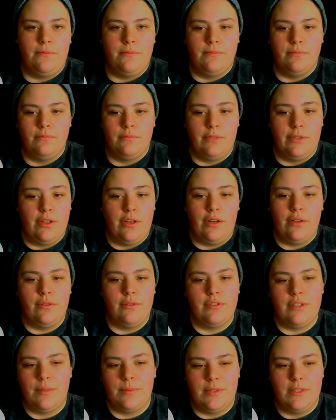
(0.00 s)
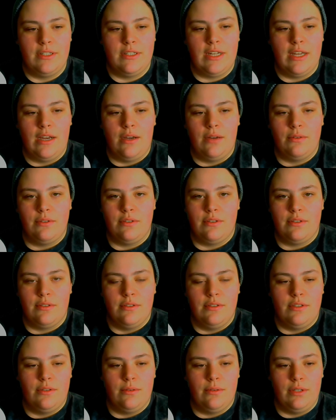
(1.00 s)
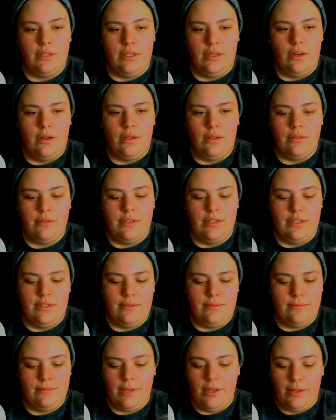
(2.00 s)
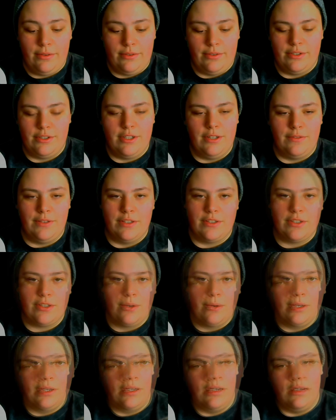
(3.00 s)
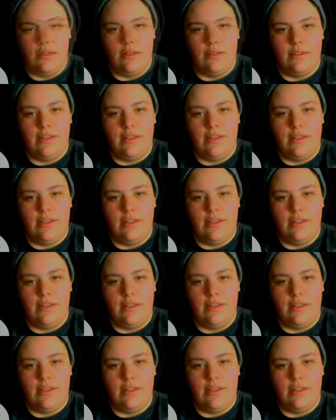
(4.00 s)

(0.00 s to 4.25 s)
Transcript: with all those ups and downs during all this other stuff that's going on,